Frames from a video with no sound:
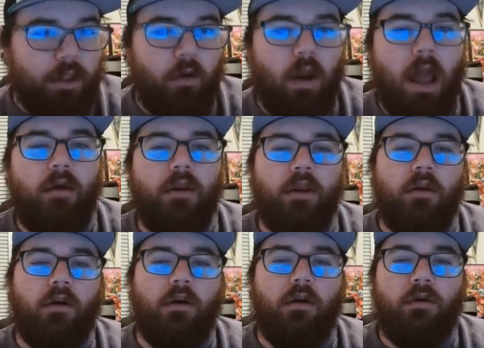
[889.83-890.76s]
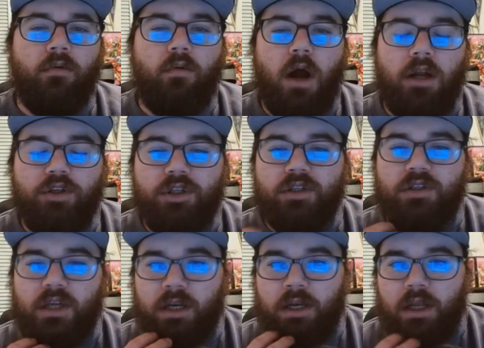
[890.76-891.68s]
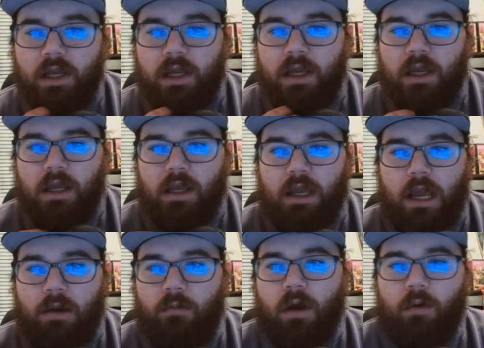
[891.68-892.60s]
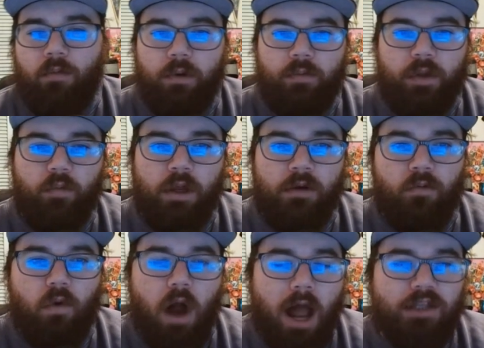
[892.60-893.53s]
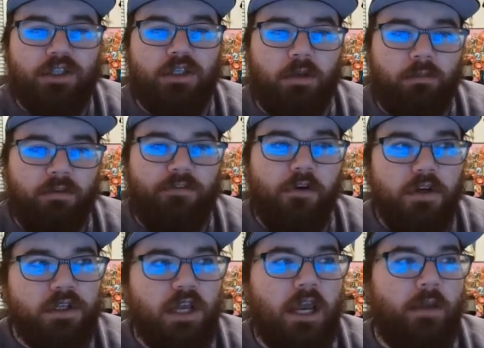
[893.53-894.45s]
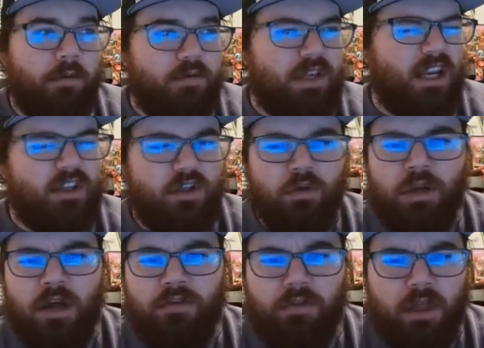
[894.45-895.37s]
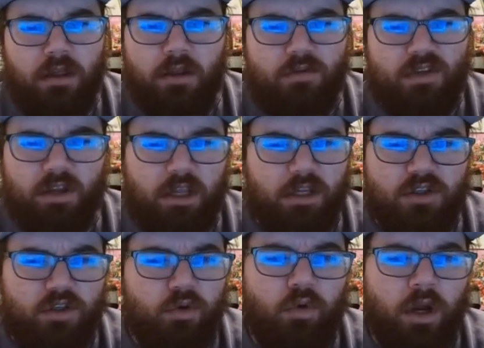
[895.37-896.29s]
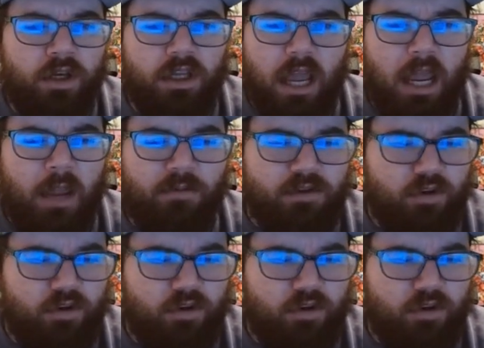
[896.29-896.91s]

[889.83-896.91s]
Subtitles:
they were out here in Washington, and when we went and watched them, the first game, it was like a 2-0. It was like a 2-run game. It was a